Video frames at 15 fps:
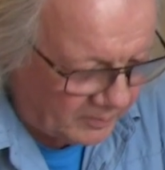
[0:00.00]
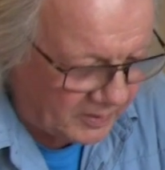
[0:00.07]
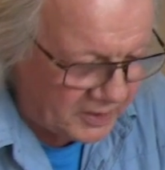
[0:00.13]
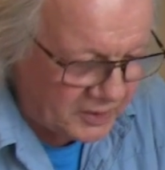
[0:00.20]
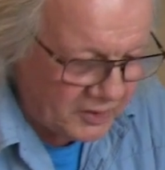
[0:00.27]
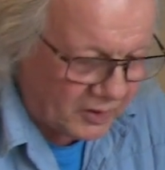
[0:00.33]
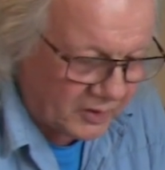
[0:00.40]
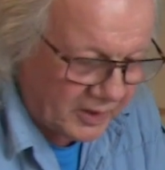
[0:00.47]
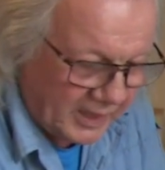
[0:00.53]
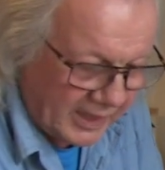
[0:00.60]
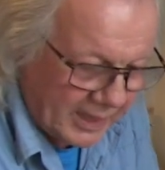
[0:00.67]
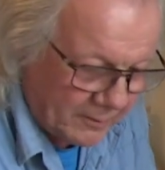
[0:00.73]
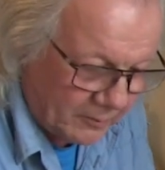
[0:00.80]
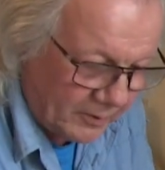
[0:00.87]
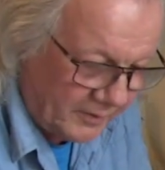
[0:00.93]
but it's not going to
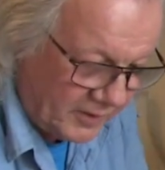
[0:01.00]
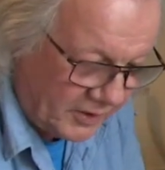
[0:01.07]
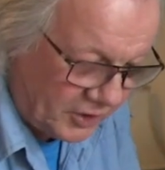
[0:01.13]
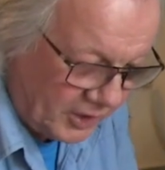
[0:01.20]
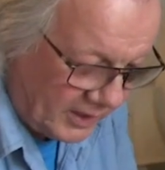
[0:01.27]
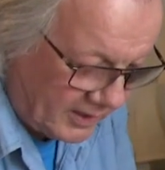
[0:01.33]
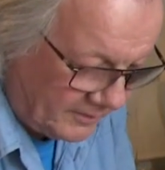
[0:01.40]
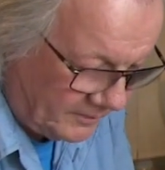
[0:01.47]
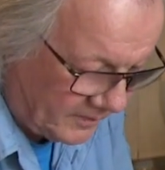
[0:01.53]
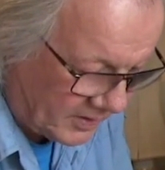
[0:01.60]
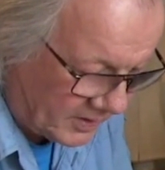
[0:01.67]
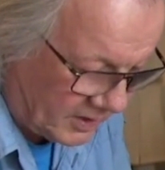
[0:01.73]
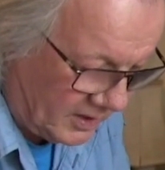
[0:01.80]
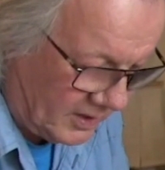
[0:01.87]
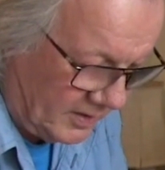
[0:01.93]
get one this year.
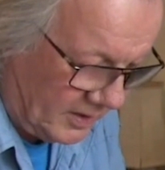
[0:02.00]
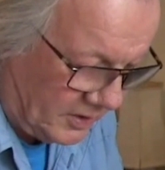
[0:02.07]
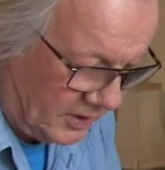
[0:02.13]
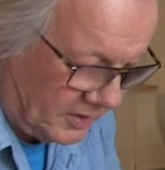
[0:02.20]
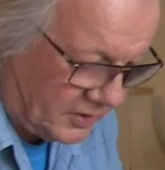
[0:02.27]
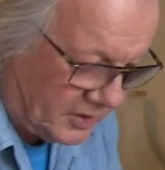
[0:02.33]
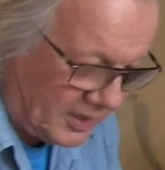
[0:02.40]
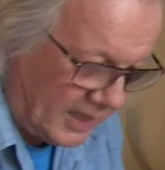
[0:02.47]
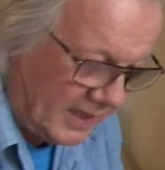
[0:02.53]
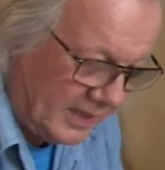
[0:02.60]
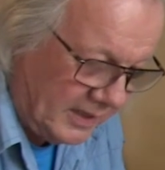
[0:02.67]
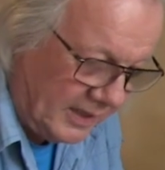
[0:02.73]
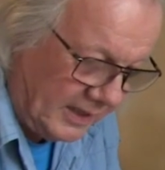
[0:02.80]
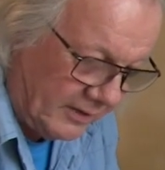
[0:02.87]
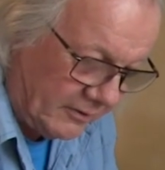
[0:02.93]
It's going to stay
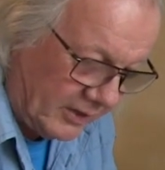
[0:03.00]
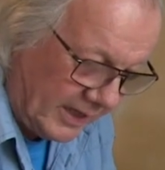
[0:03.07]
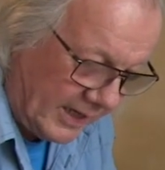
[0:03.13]
in here